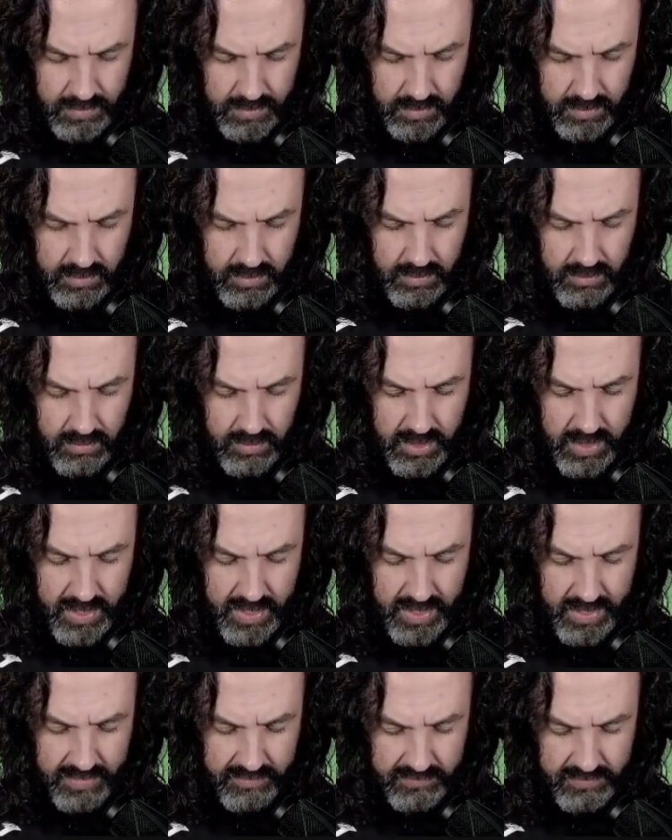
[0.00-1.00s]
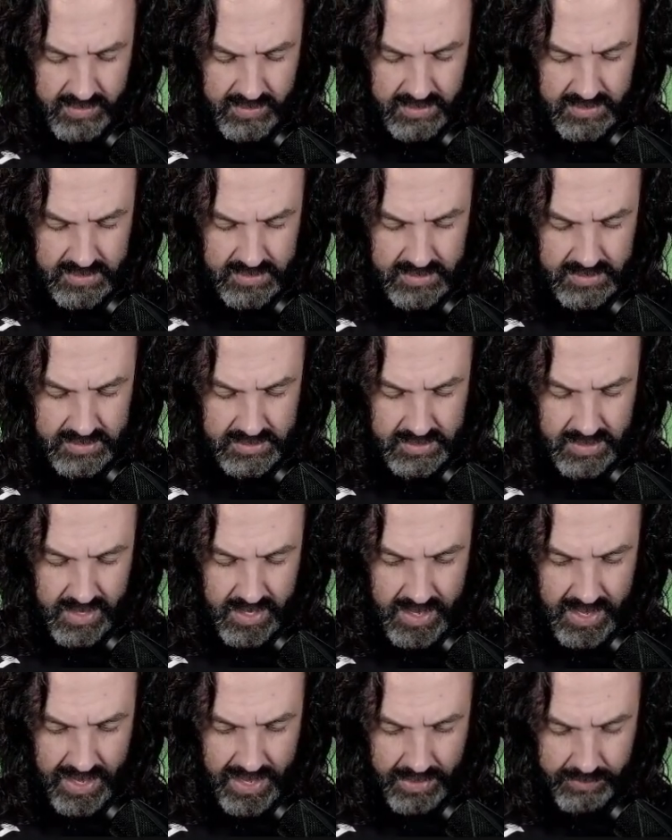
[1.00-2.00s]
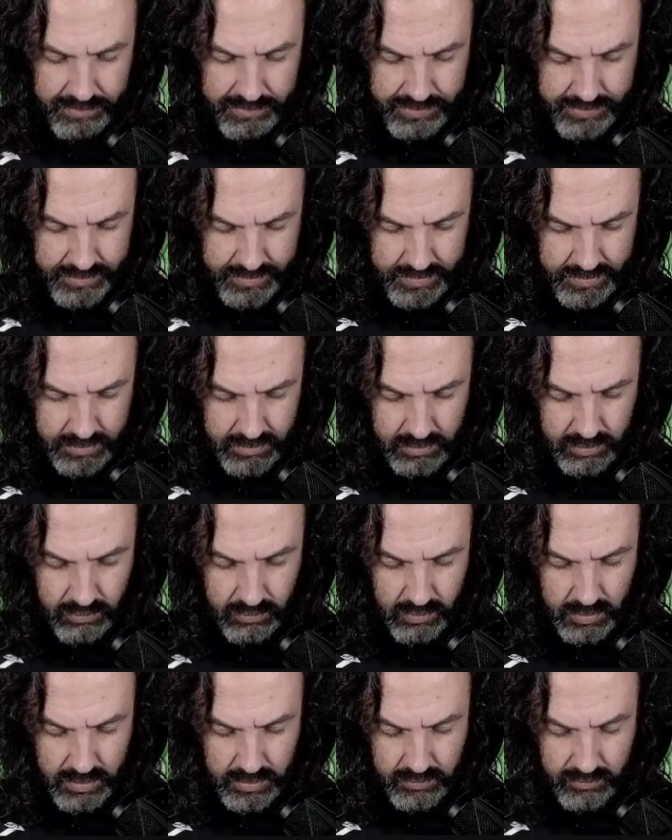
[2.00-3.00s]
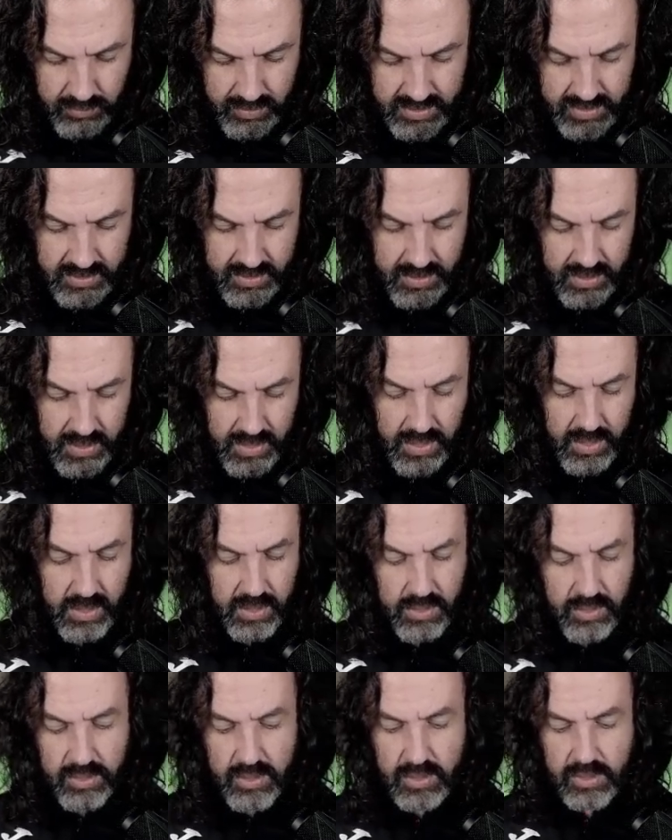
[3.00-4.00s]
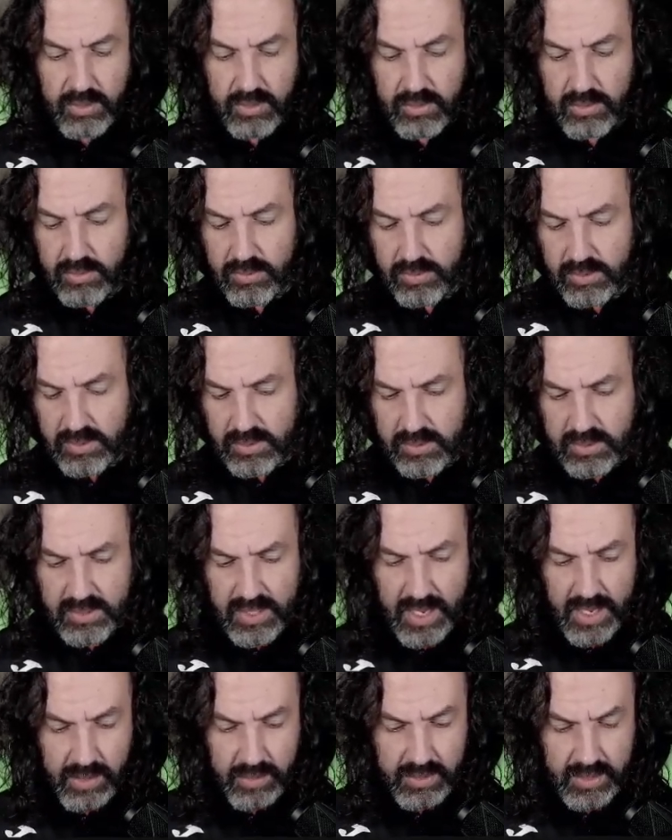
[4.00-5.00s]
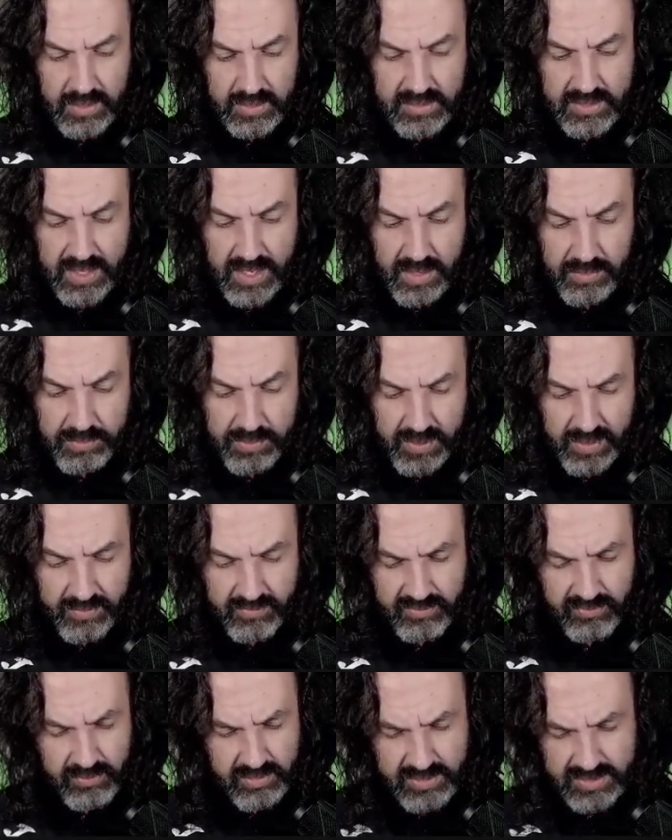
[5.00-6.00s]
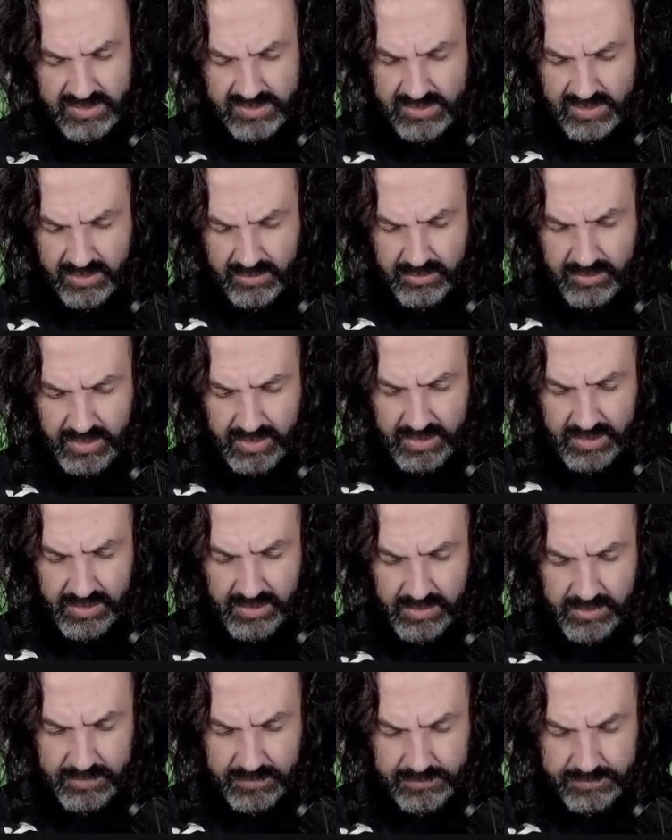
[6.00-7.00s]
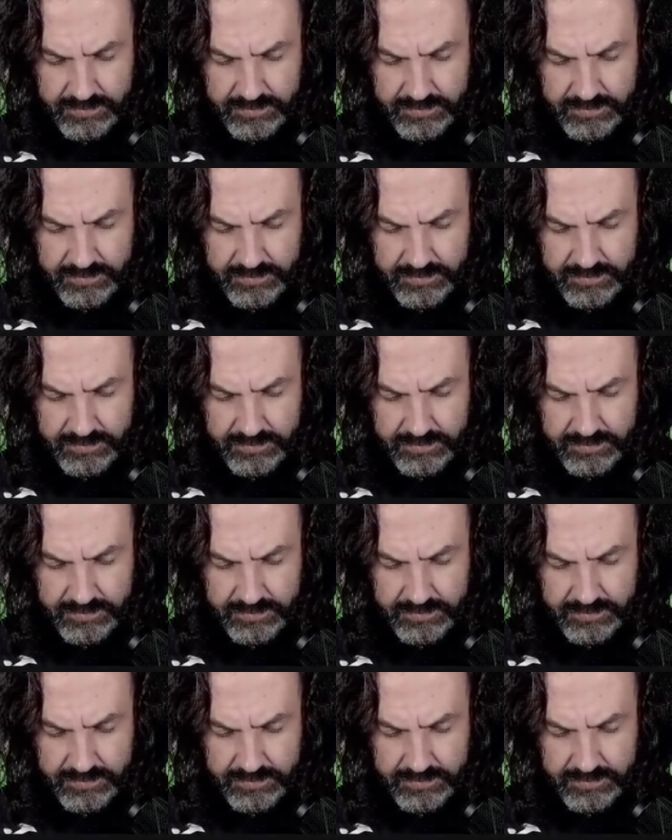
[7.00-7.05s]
you have this app to work with. You go in you can type. I was already